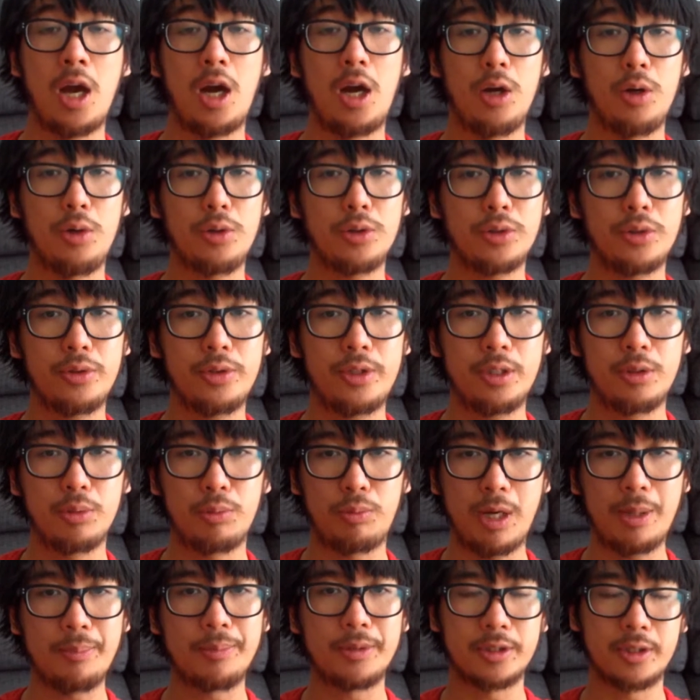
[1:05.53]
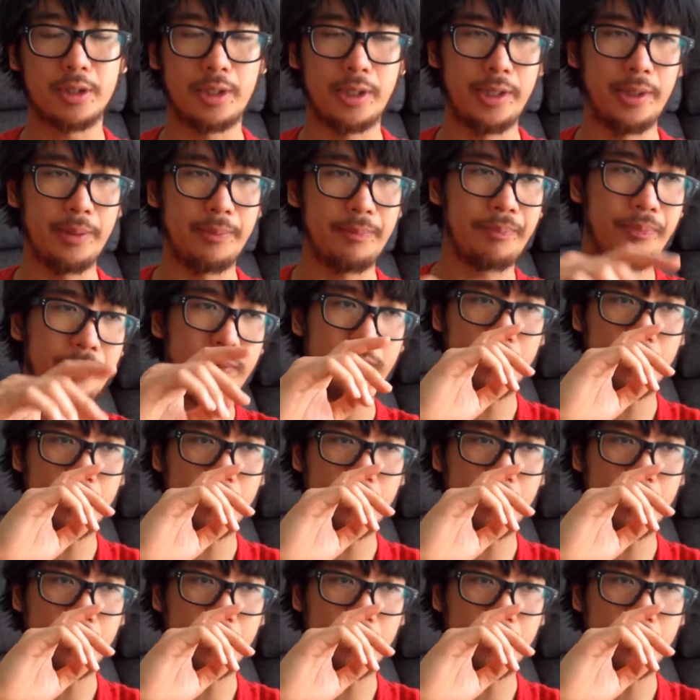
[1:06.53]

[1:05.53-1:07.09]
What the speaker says: I also did a website,